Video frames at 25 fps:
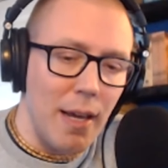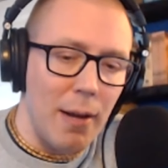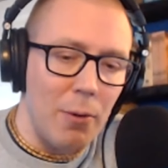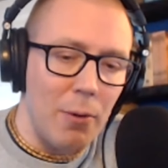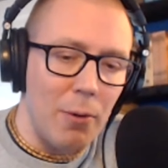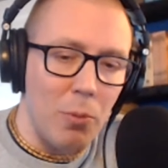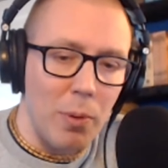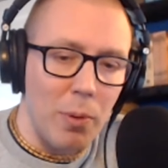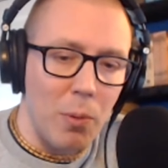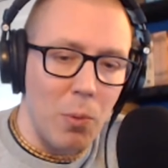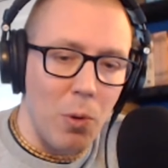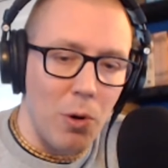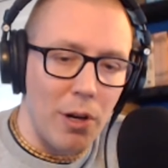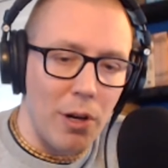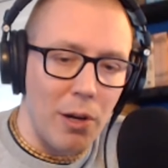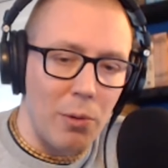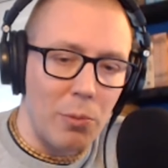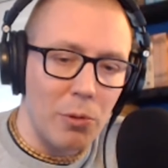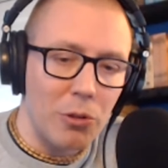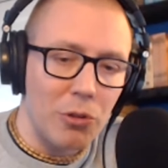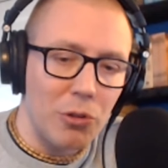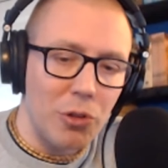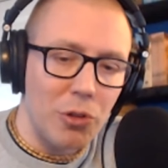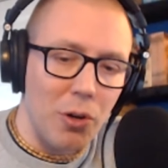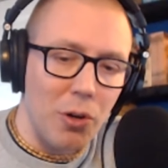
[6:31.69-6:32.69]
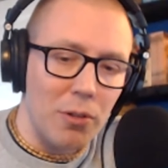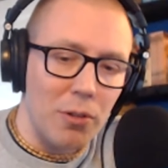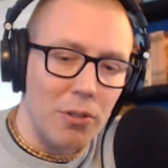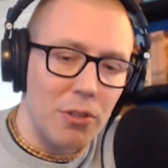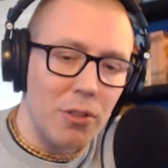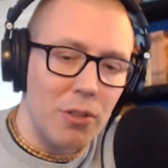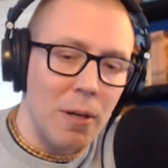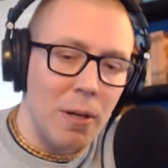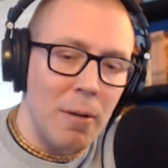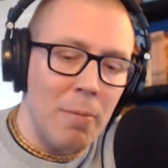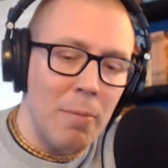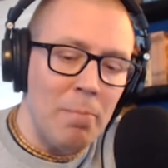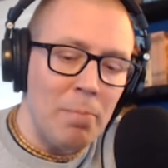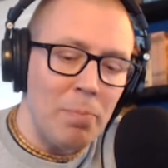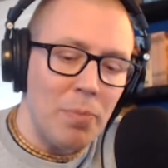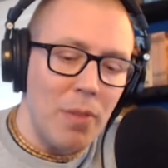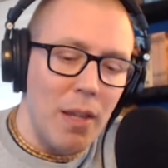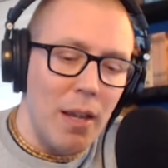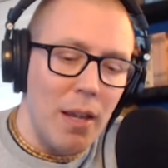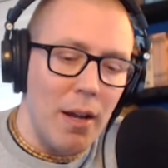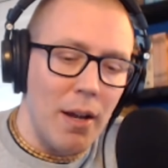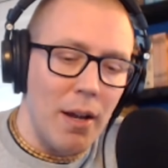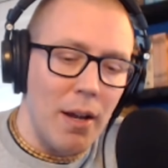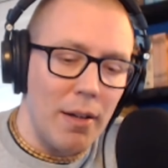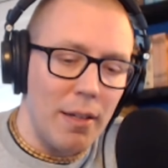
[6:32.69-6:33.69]
We'll be working with charts
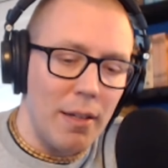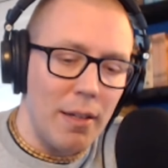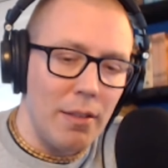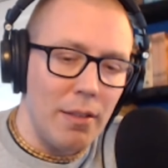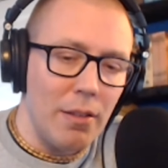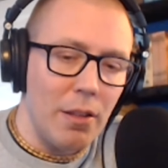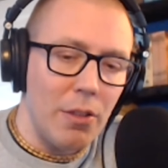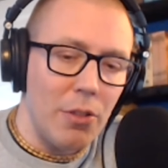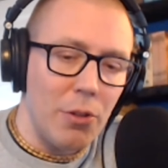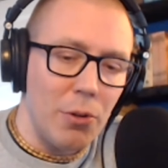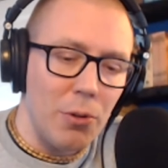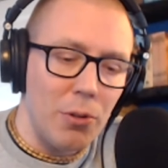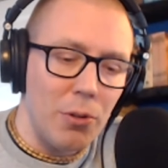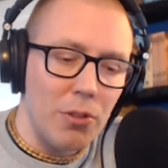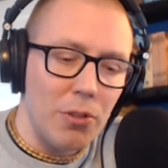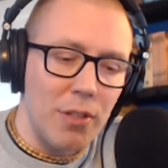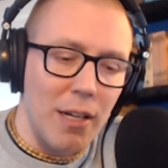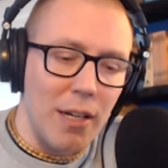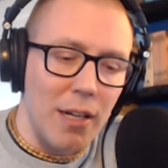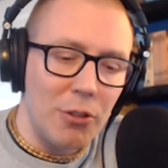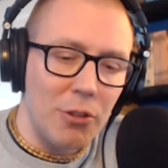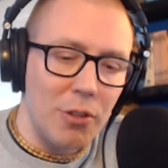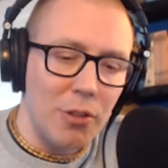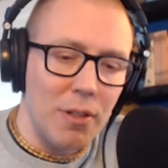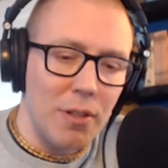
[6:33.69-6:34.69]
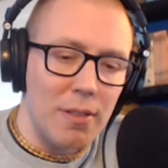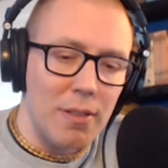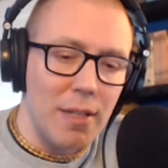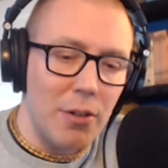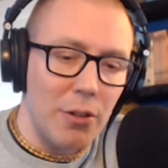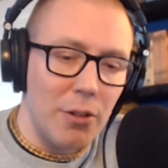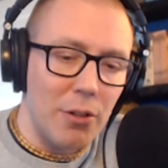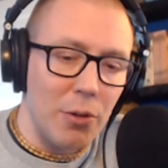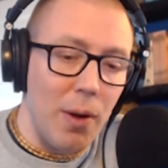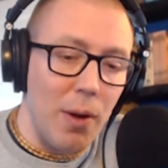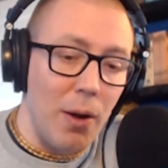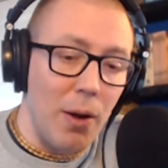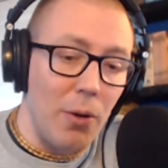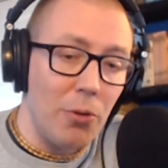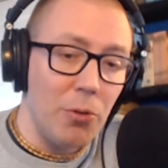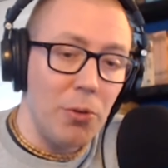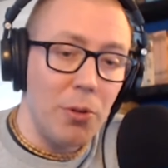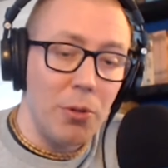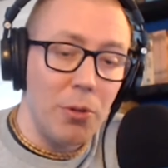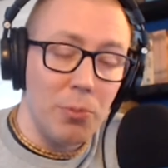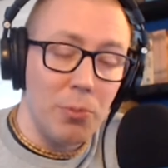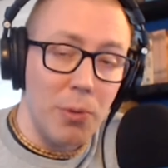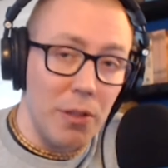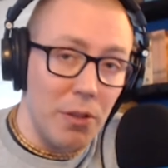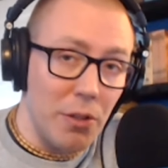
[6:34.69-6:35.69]
in the third session, telling you how you can
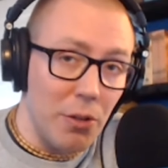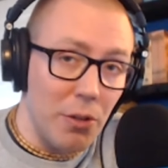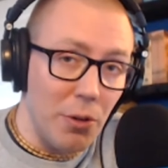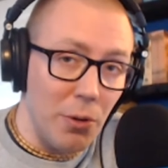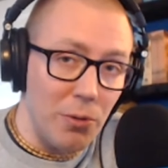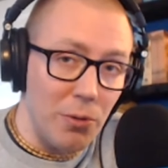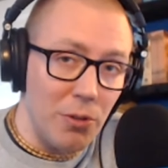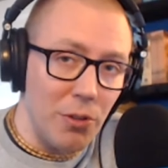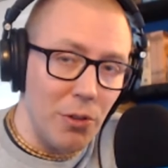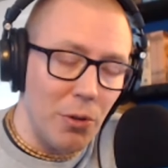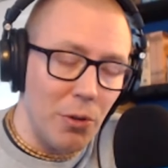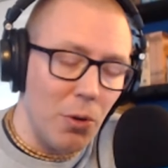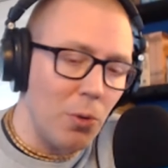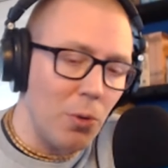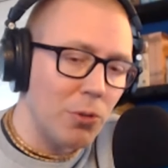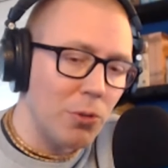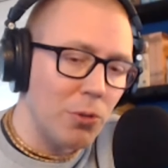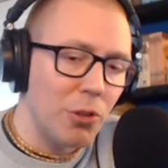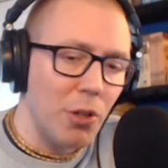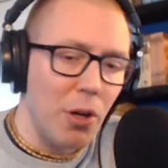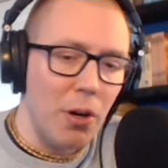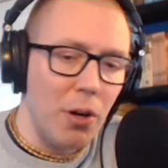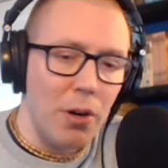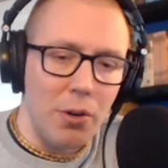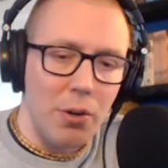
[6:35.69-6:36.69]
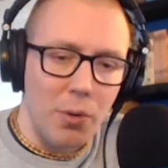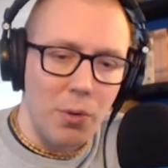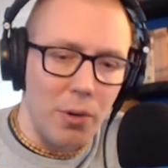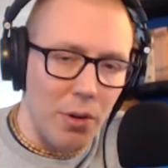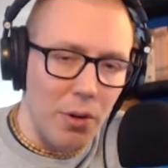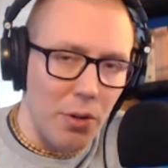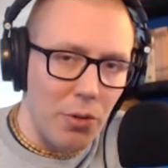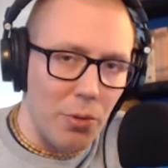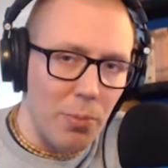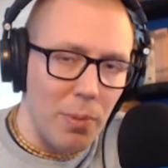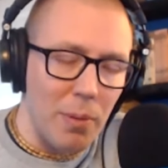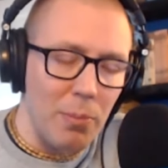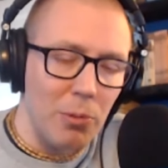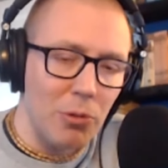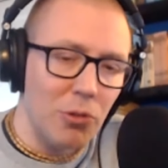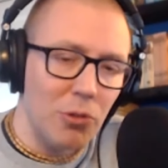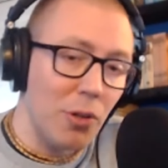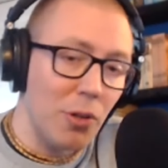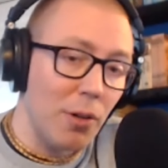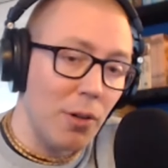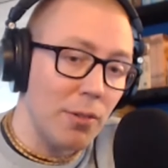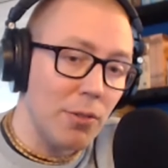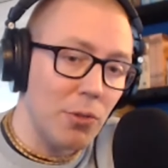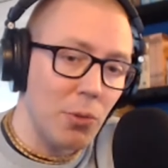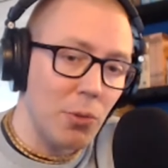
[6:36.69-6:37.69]
read the nodes in your own chart or in other people's
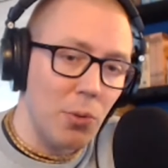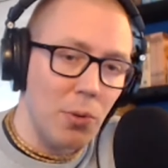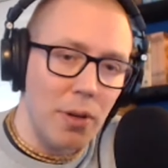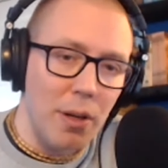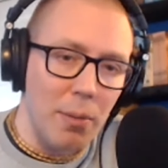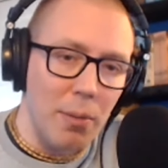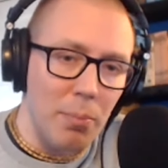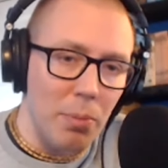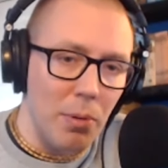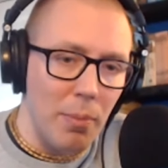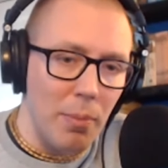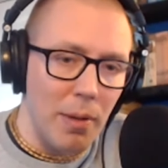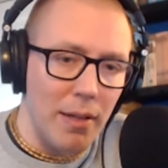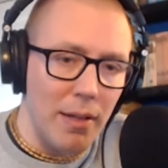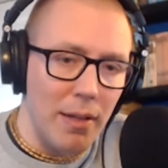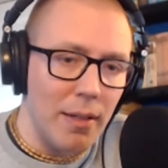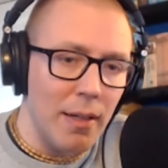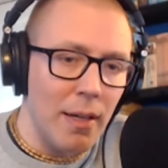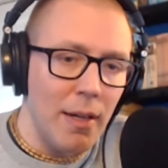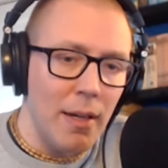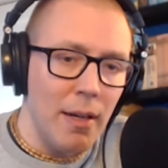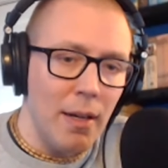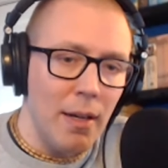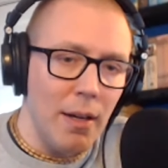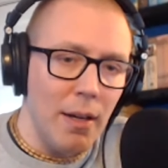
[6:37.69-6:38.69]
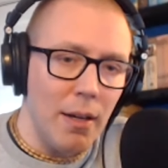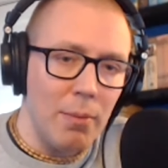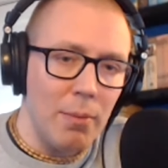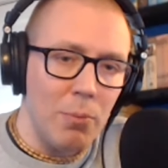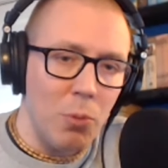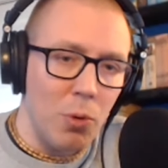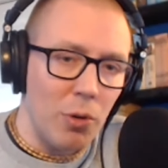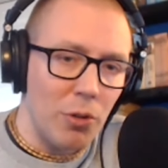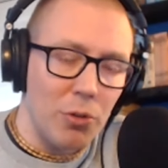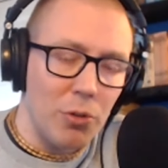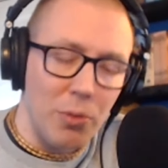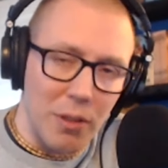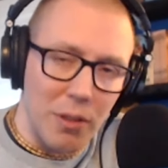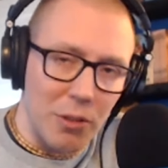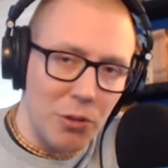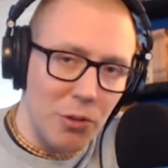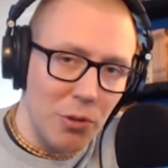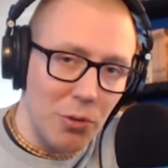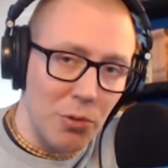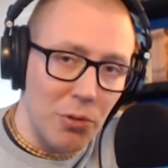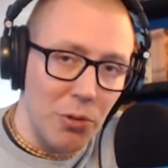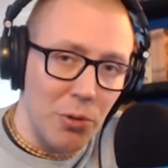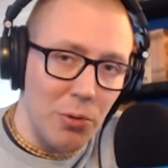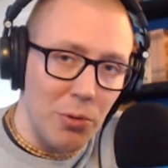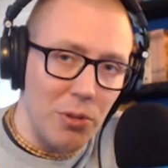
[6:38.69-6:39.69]
charts, or implement a more
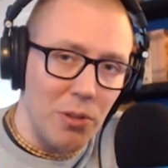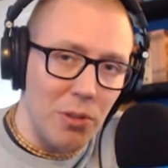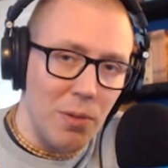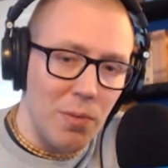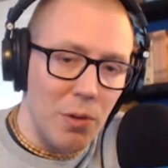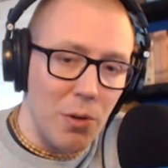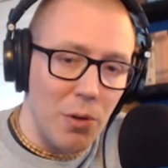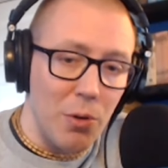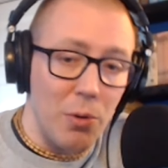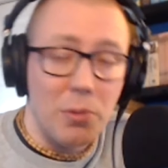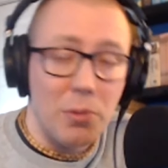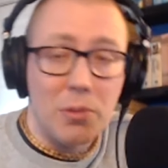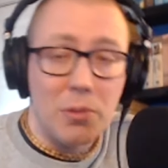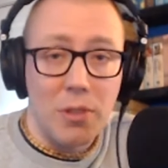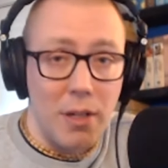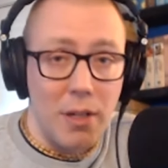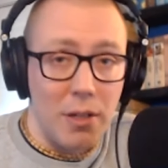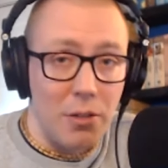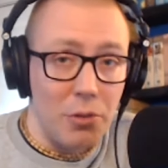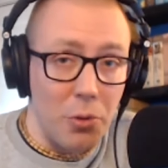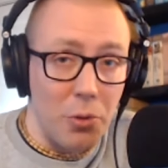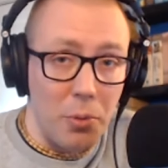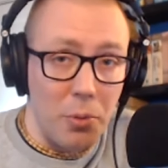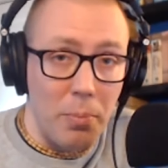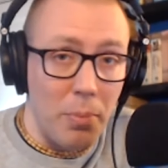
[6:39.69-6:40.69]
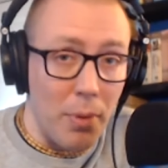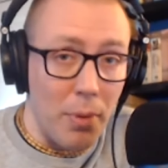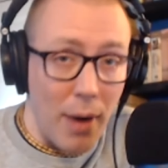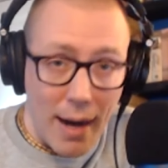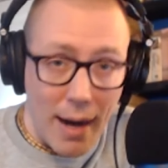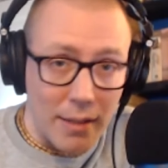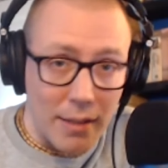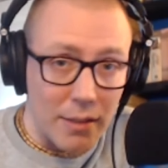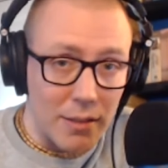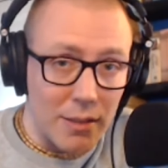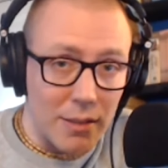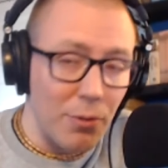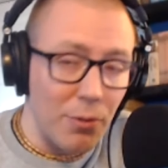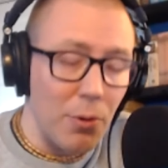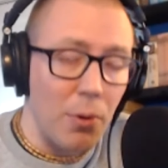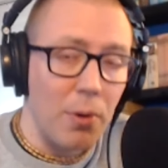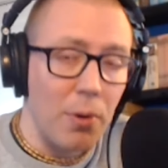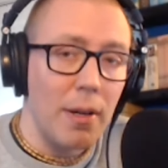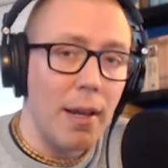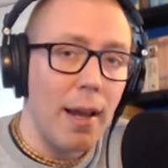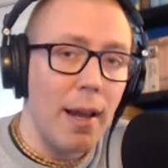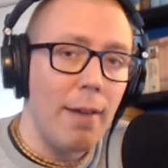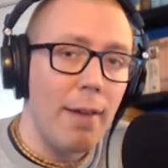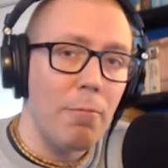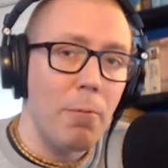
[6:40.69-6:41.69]
traditional use of the nodes in your practice if you already
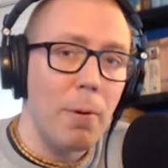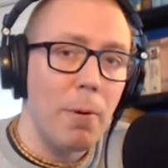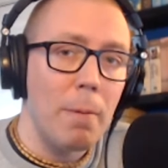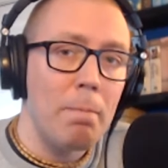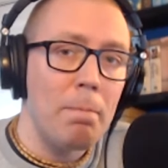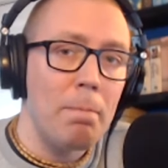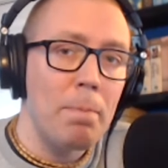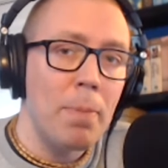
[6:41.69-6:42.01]
have one.